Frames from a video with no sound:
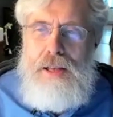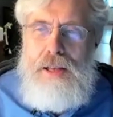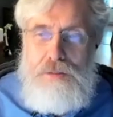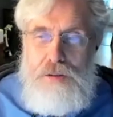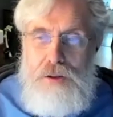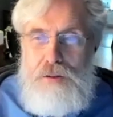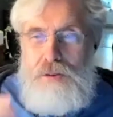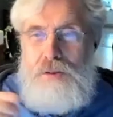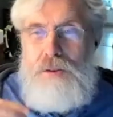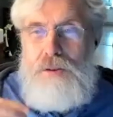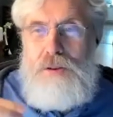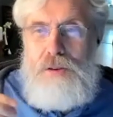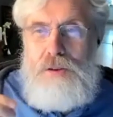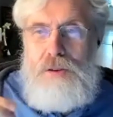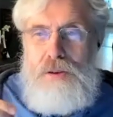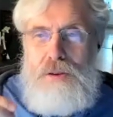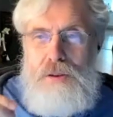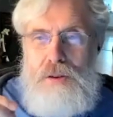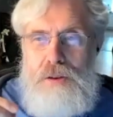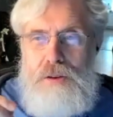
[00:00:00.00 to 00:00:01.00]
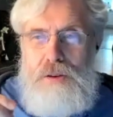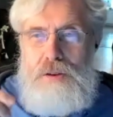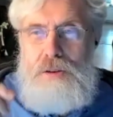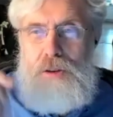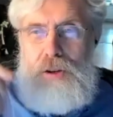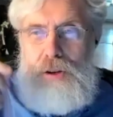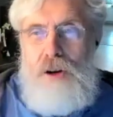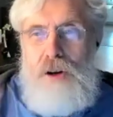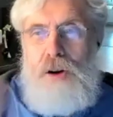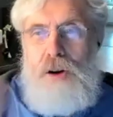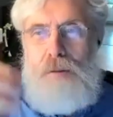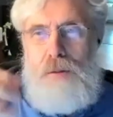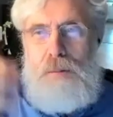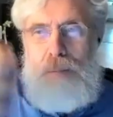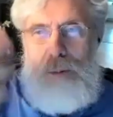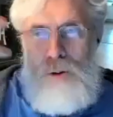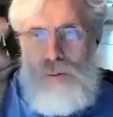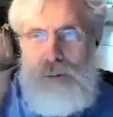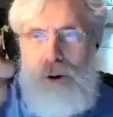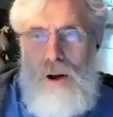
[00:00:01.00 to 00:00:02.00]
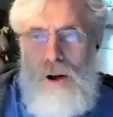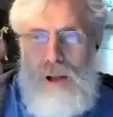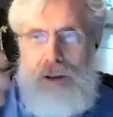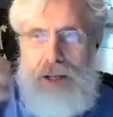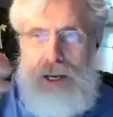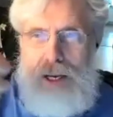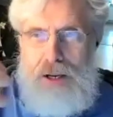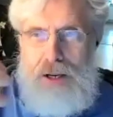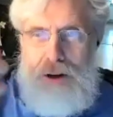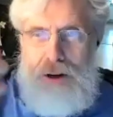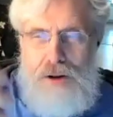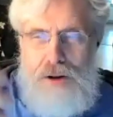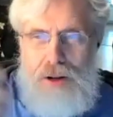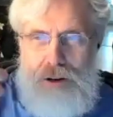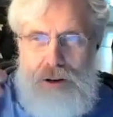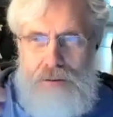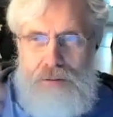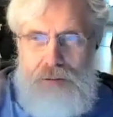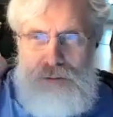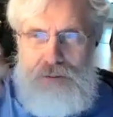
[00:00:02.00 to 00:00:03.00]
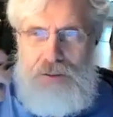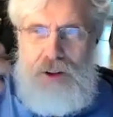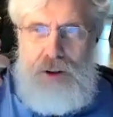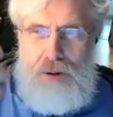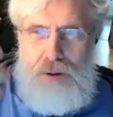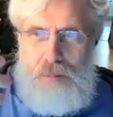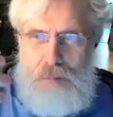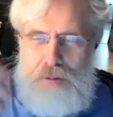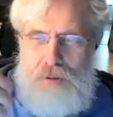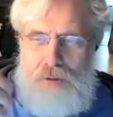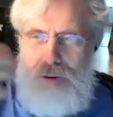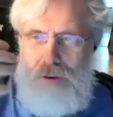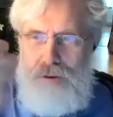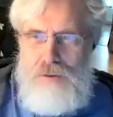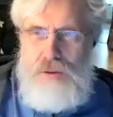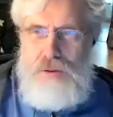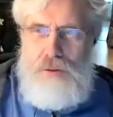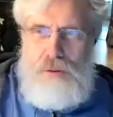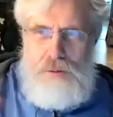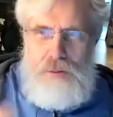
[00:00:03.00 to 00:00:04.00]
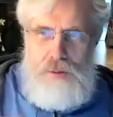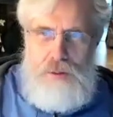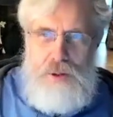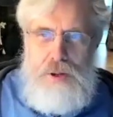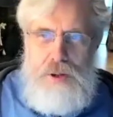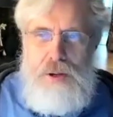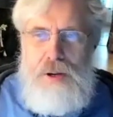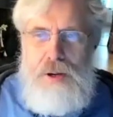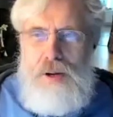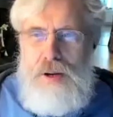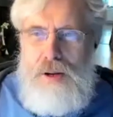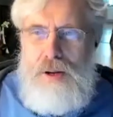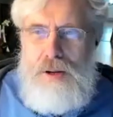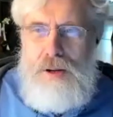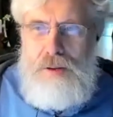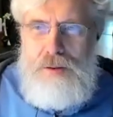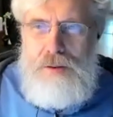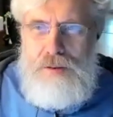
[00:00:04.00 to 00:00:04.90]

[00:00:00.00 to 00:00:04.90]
To, to, to, to, go from the raw data on films to uh,